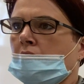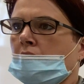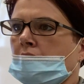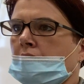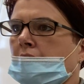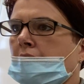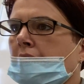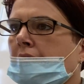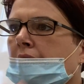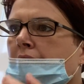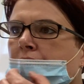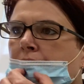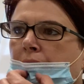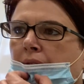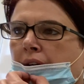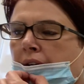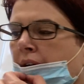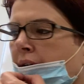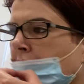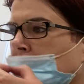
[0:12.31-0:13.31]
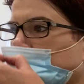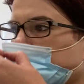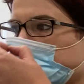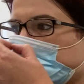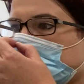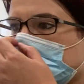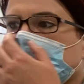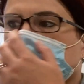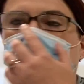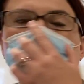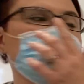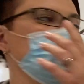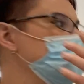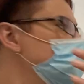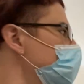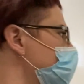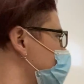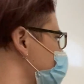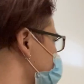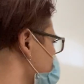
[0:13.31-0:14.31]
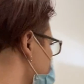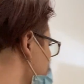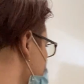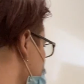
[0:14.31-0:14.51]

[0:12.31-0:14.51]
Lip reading: Alright guys, we're going to go ahead and continue. We're going